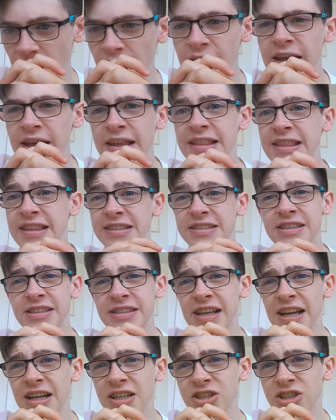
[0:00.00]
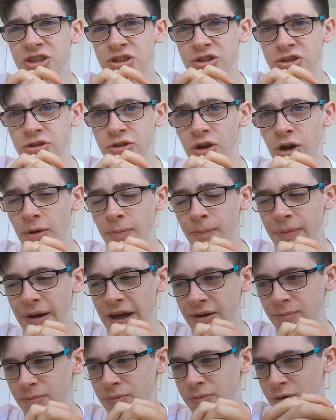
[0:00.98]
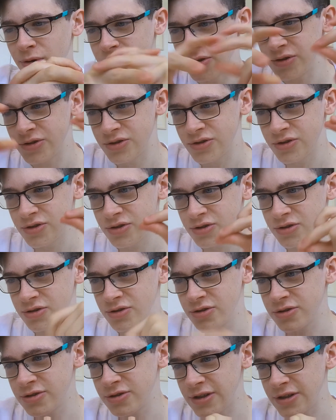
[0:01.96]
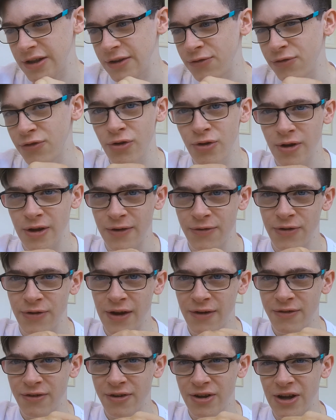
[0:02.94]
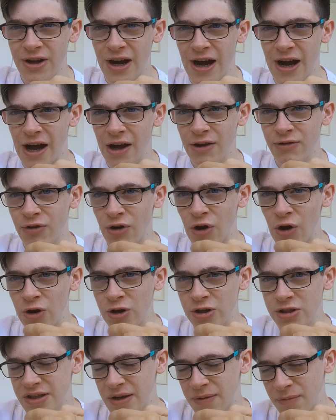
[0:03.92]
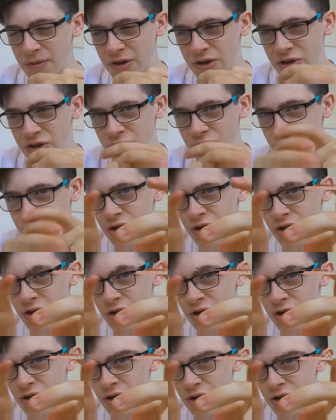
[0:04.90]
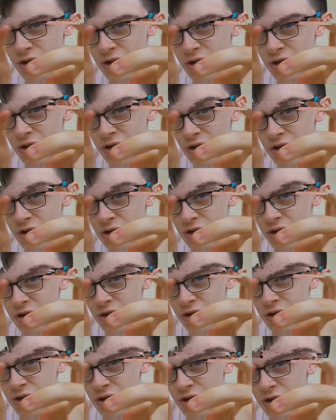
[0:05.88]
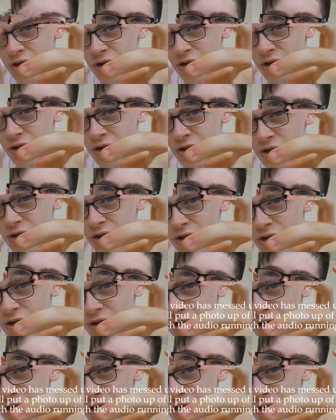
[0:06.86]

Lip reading: This is actually to combat, because if you have an iPhone or something, you'll know about this, and if you use Apple a lot